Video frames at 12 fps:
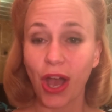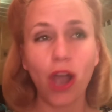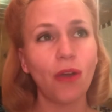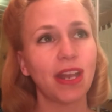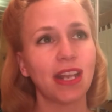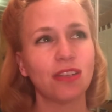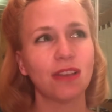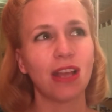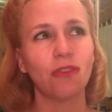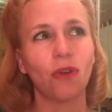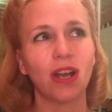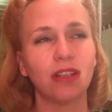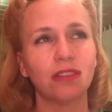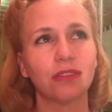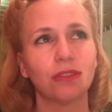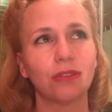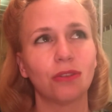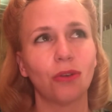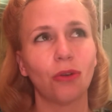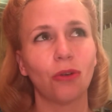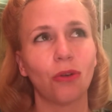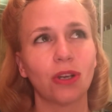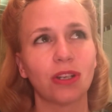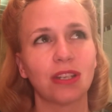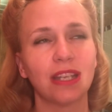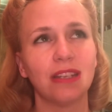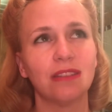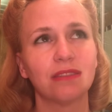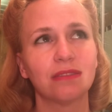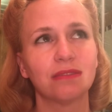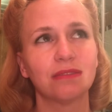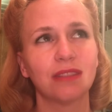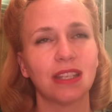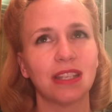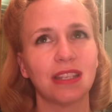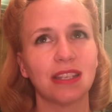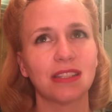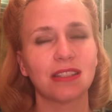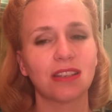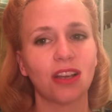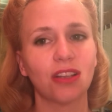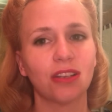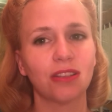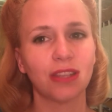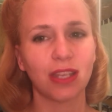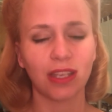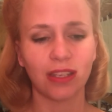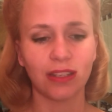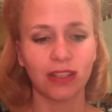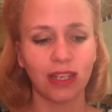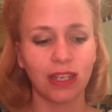Oh, and I don't have Wild Orchid. I think that's the color. The